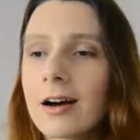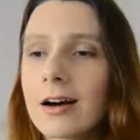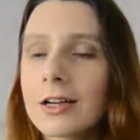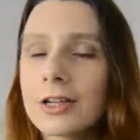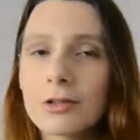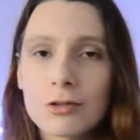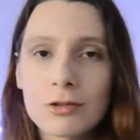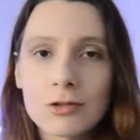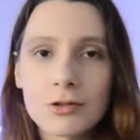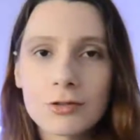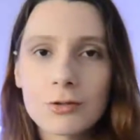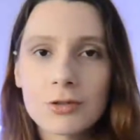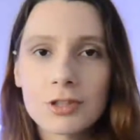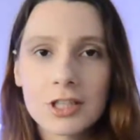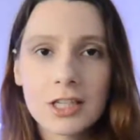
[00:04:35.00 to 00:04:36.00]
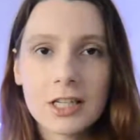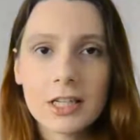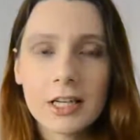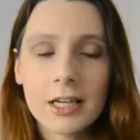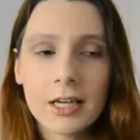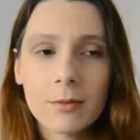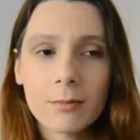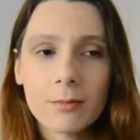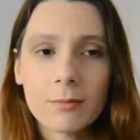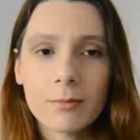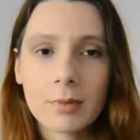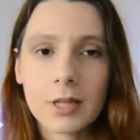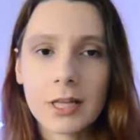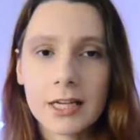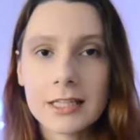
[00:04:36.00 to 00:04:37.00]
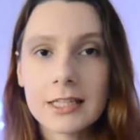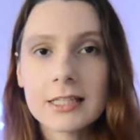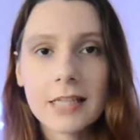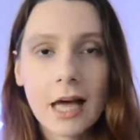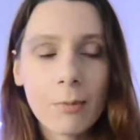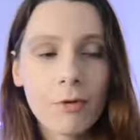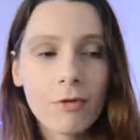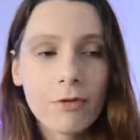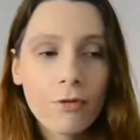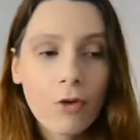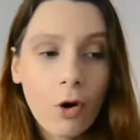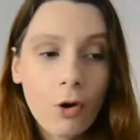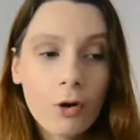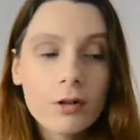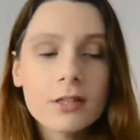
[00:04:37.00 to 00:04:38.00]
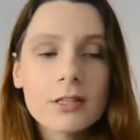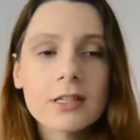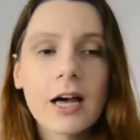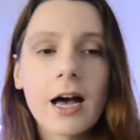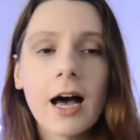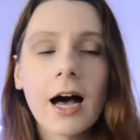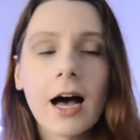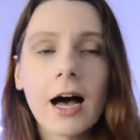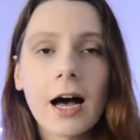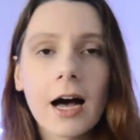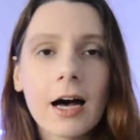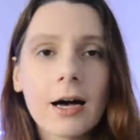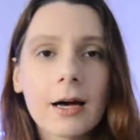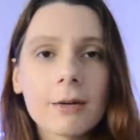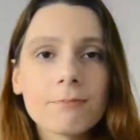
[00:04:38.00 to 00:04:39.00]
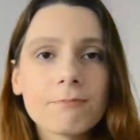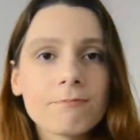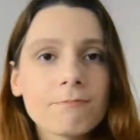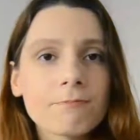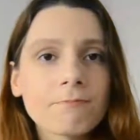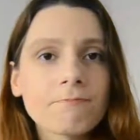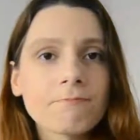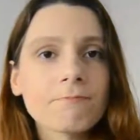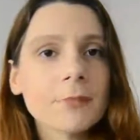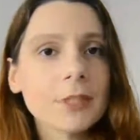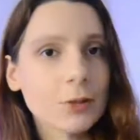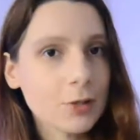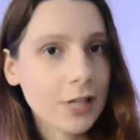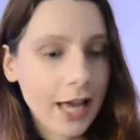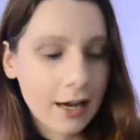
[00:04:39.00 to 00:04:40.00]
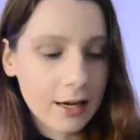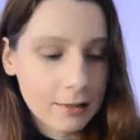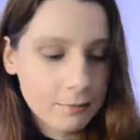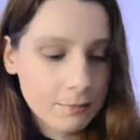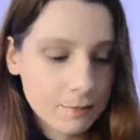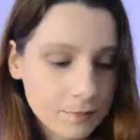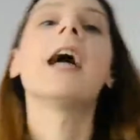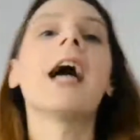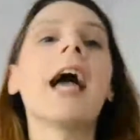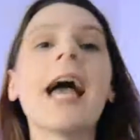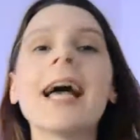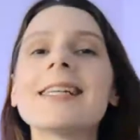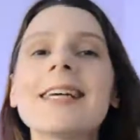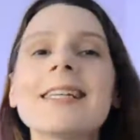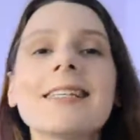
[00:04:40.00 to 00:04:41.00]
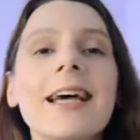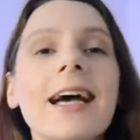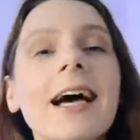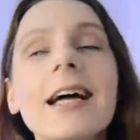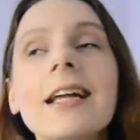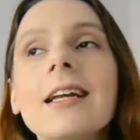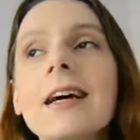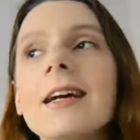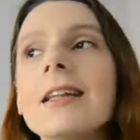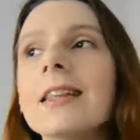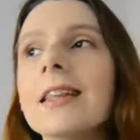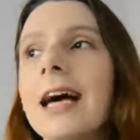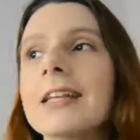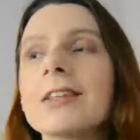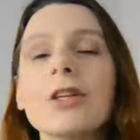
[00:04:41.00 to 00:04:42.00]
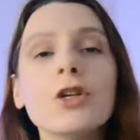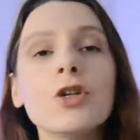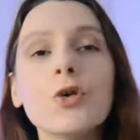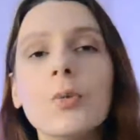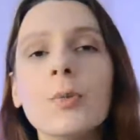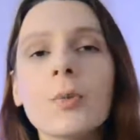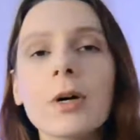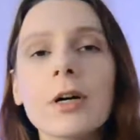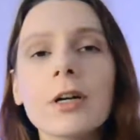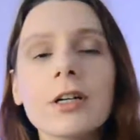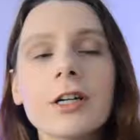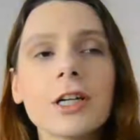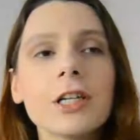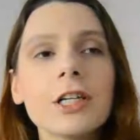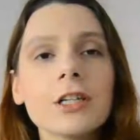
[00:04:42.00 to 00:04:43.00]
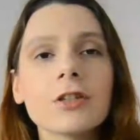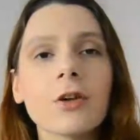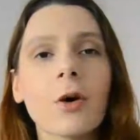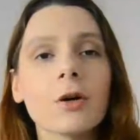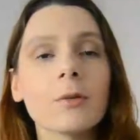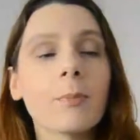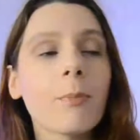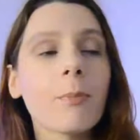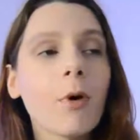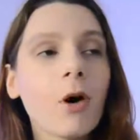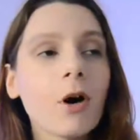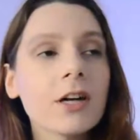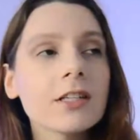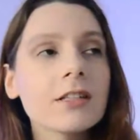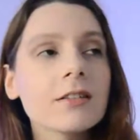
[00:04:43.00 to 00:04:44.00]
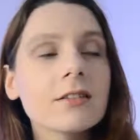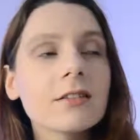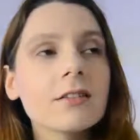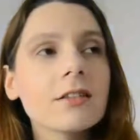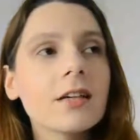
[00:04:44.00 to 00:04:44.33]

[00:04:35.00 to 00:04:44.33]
used to seeing him play these type of roles. So yeah, as I said, like, the humor is on point.